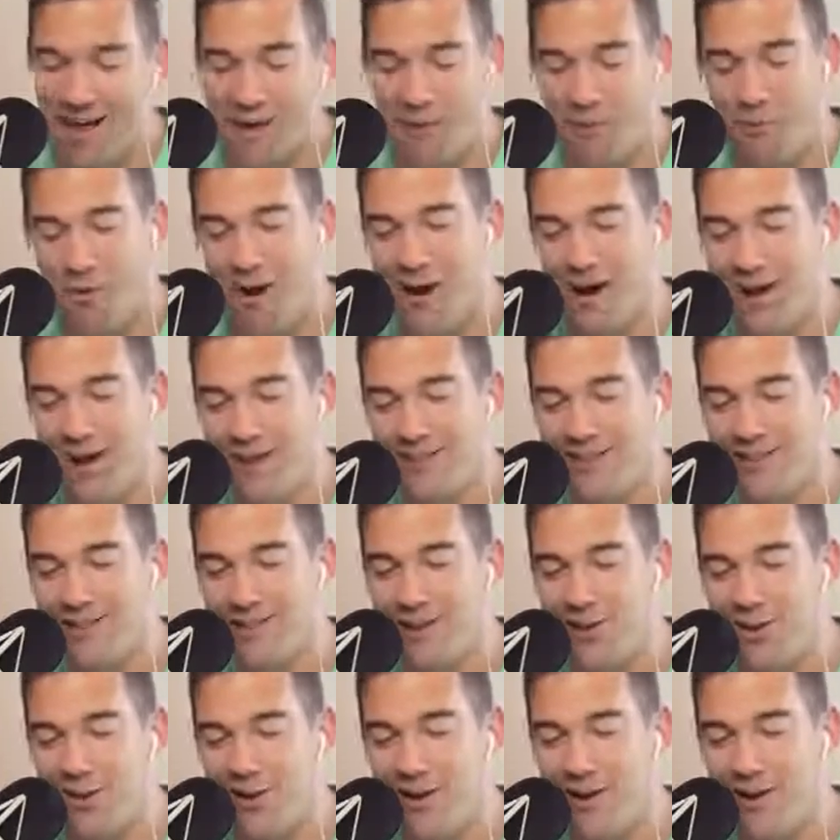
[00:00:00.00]
Why is it
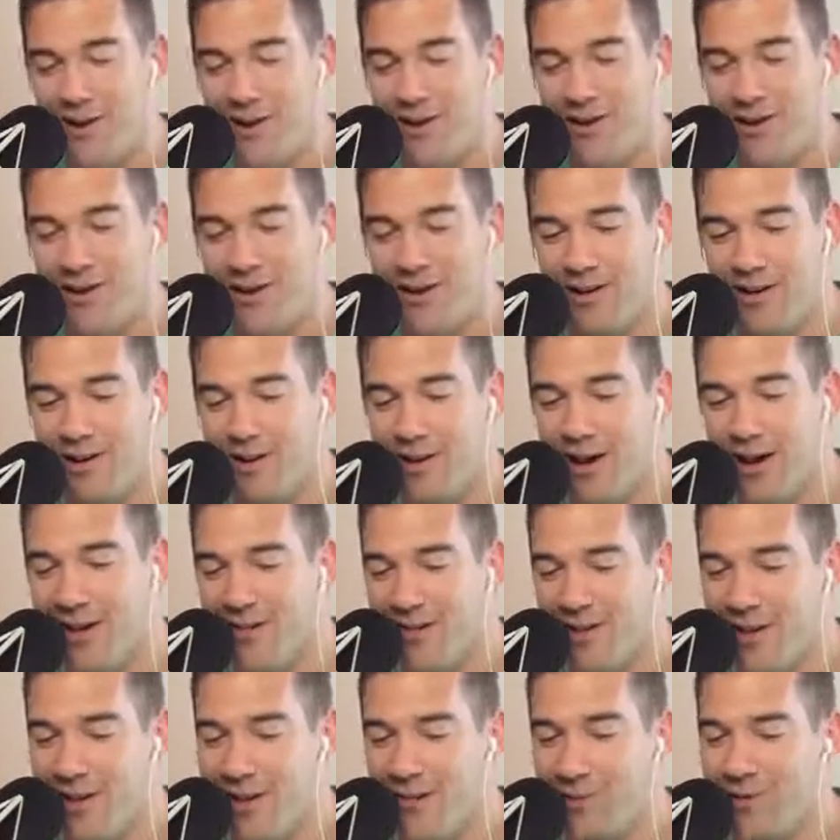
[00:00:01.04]
so hard? I
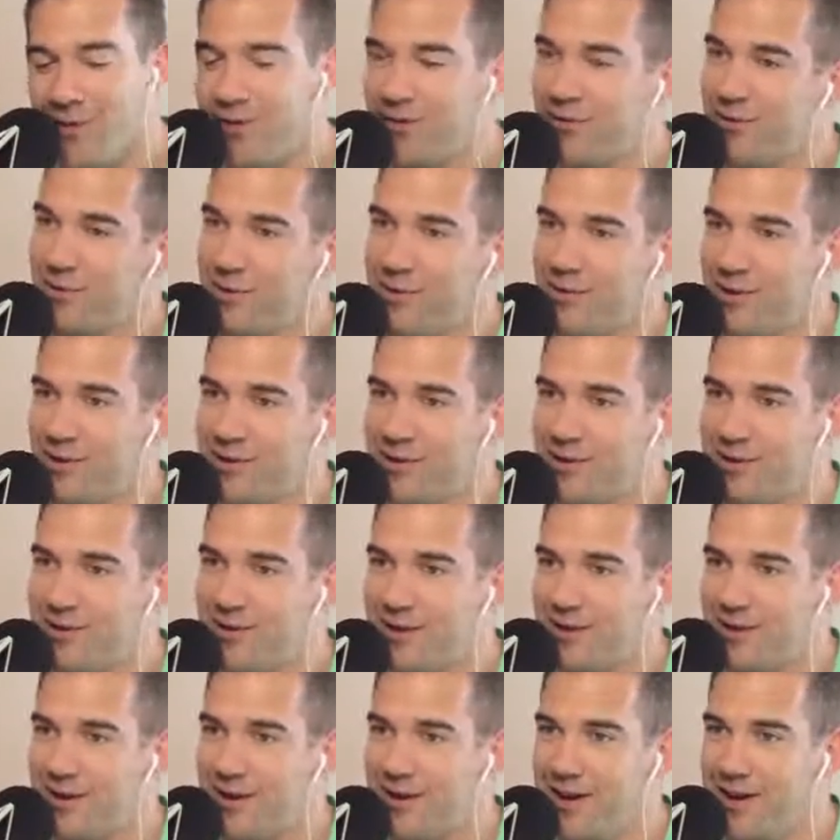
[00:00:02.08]
love cooked food
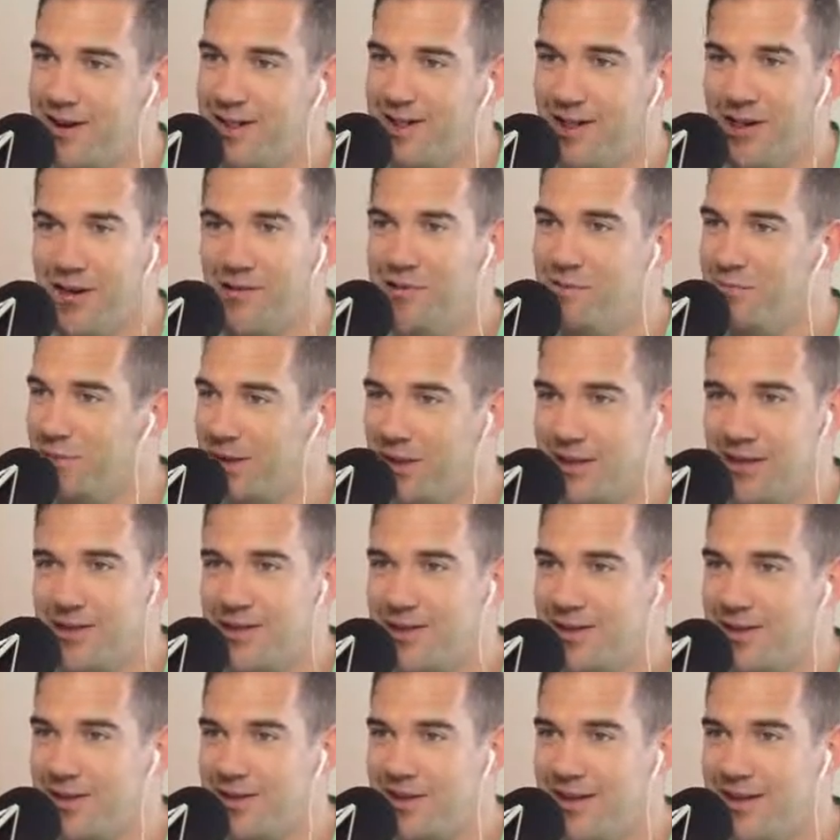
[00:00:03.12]
and I love
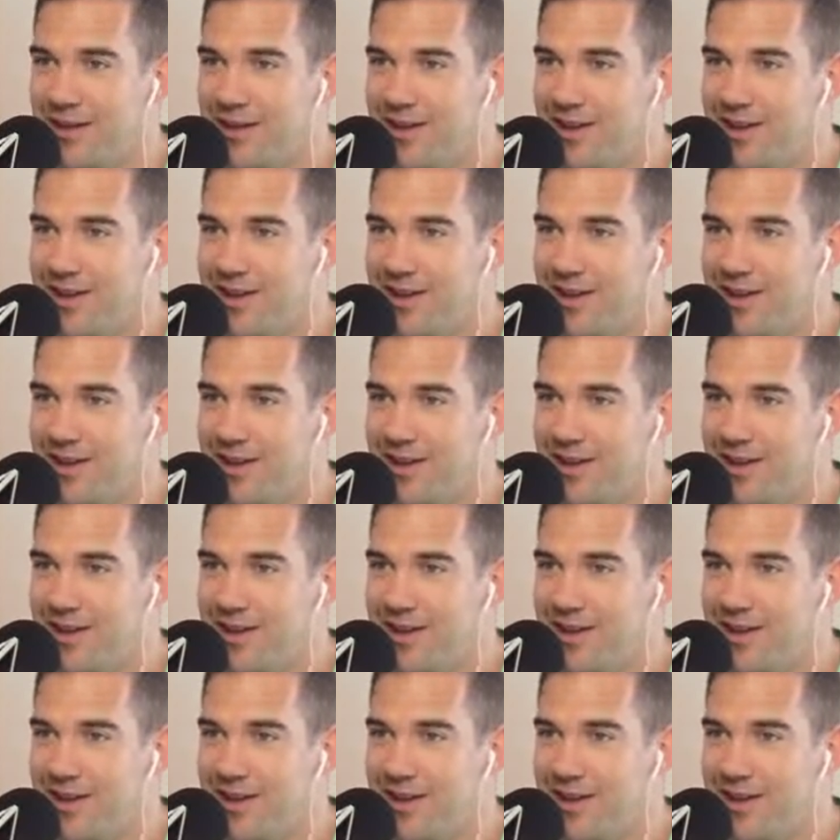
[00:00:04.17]
meats.